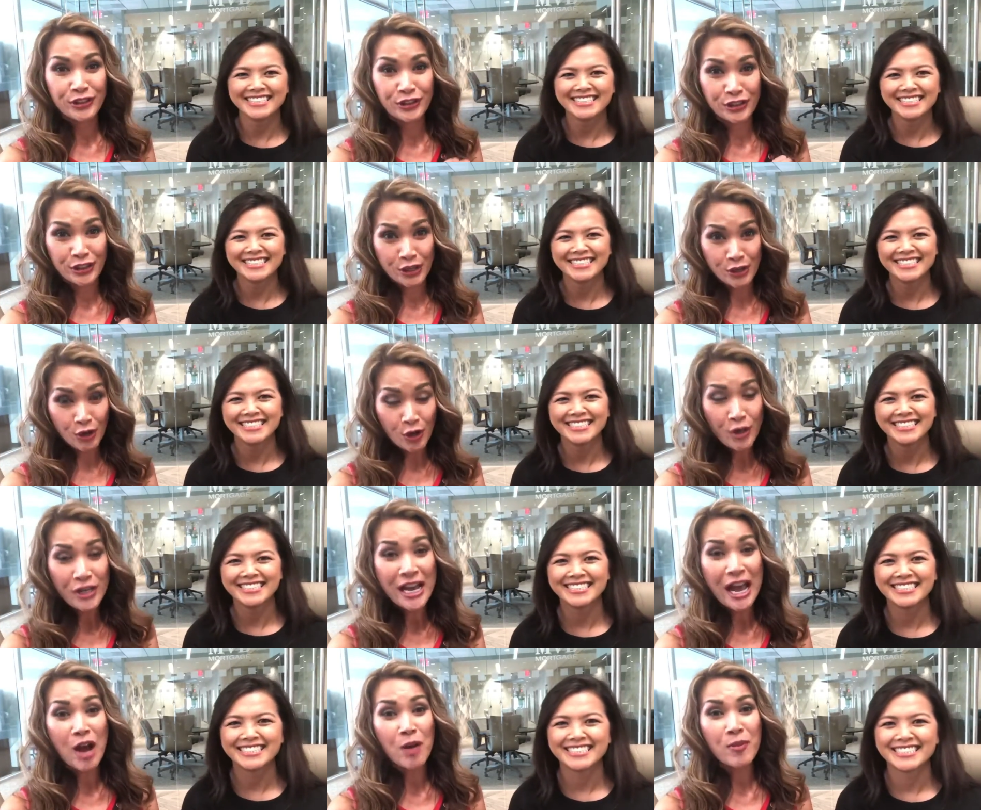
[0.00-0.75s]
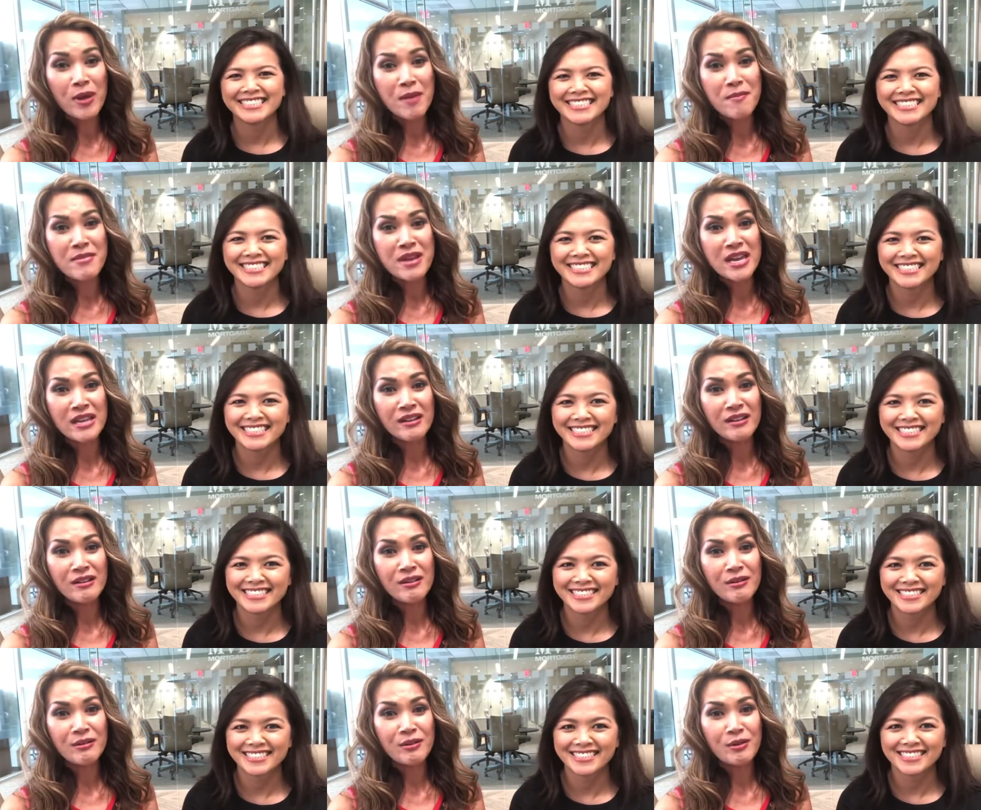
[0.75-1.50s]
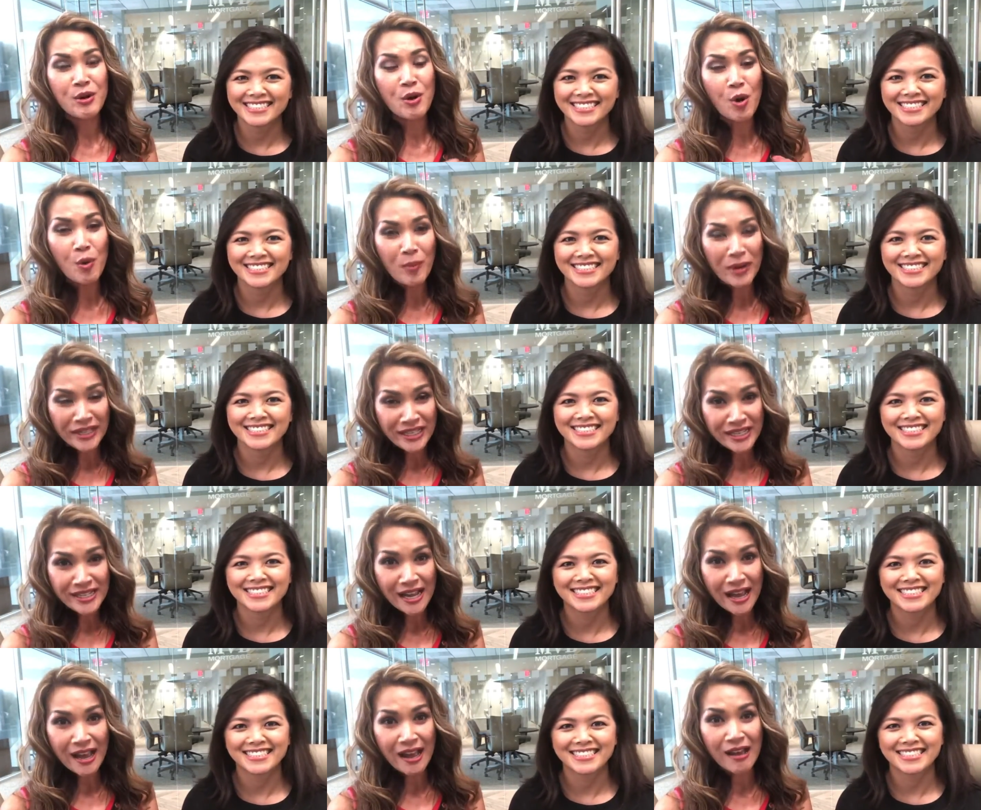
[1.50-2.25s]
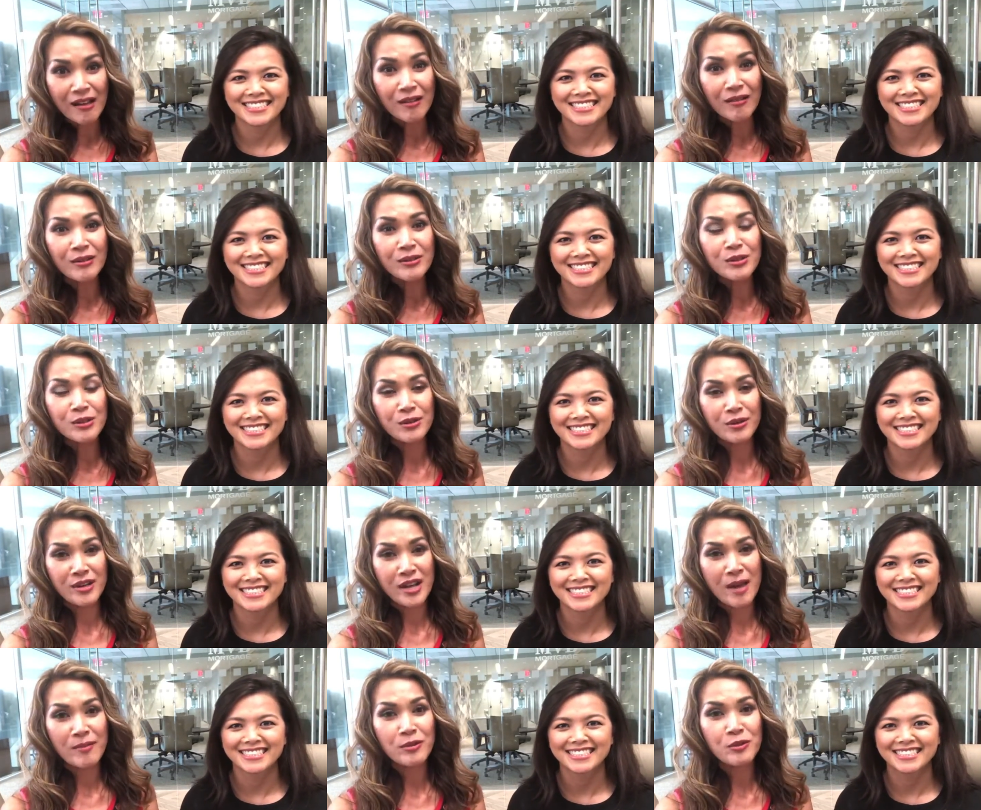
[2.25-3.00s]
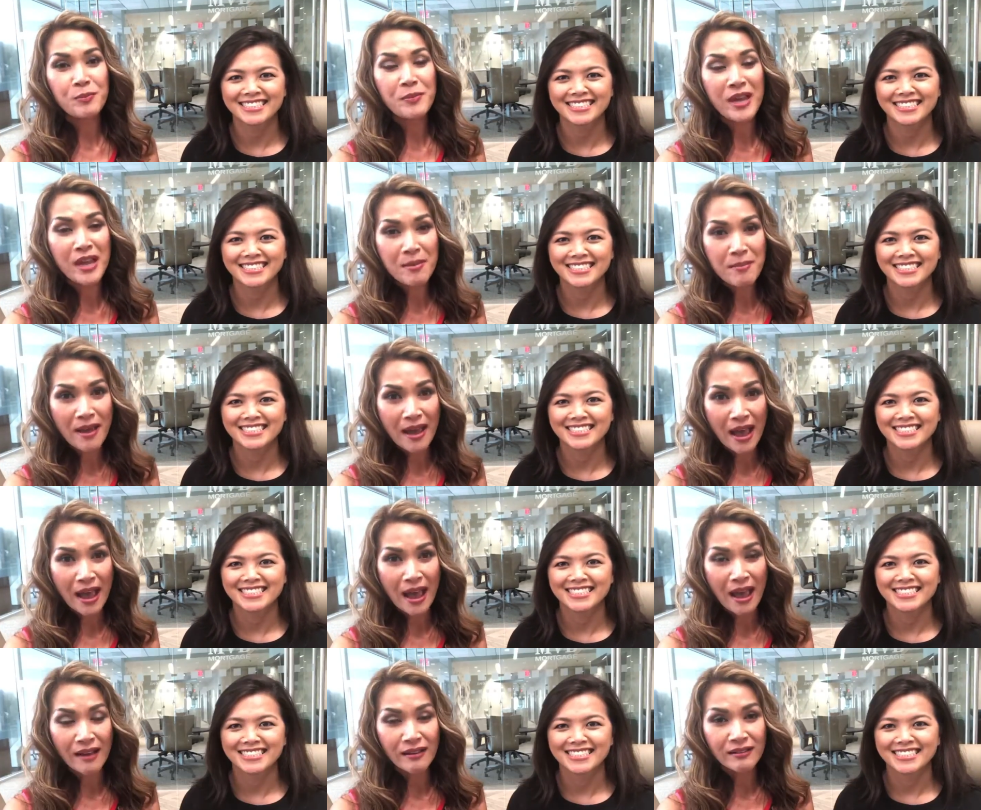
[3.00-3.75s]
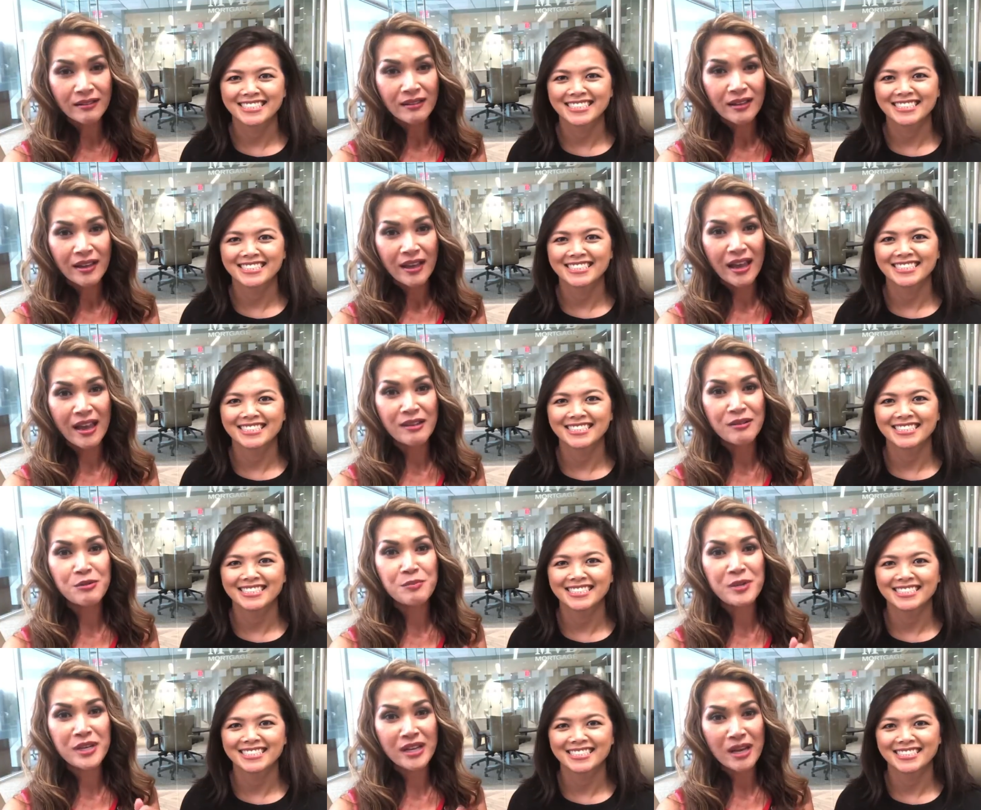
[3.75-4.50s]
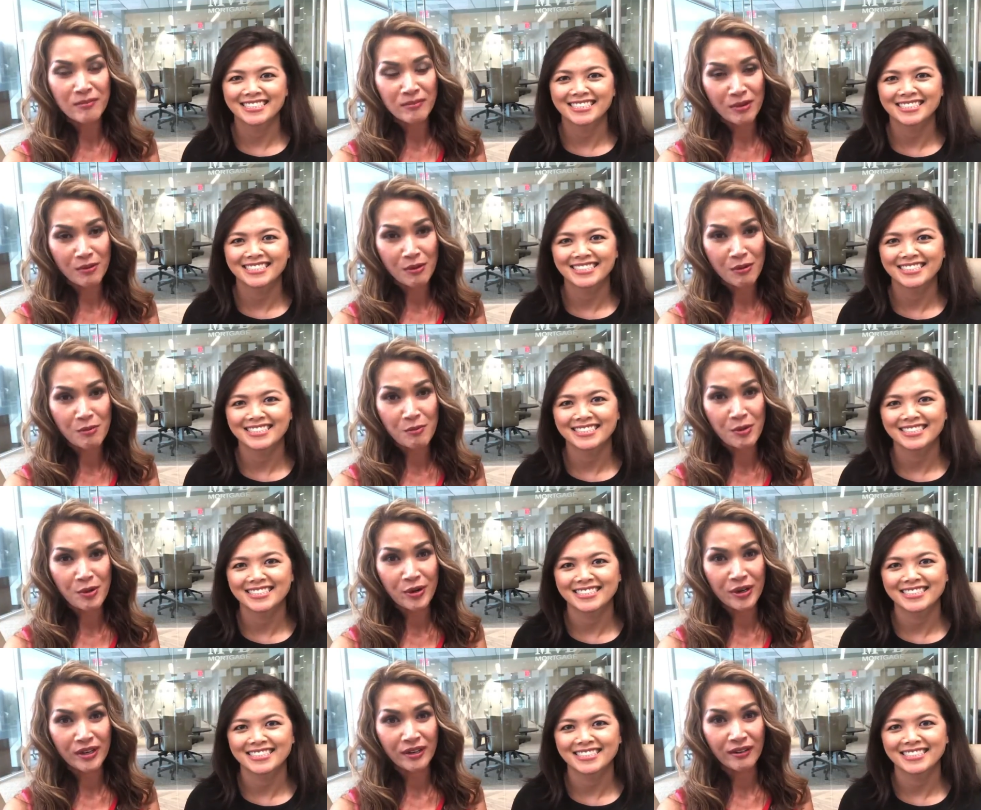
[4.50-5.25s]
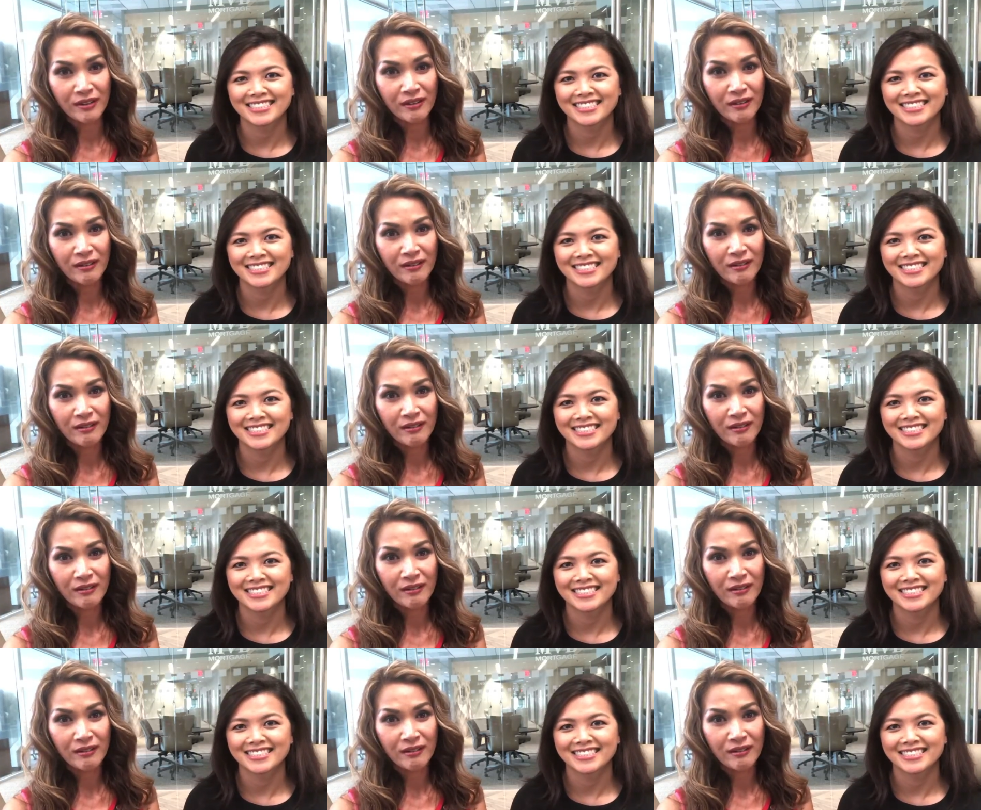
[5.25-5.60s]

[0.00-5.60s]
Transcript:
Speaker 1: zero down payment, no money down. You don't have to pay back, and you become the homeowner.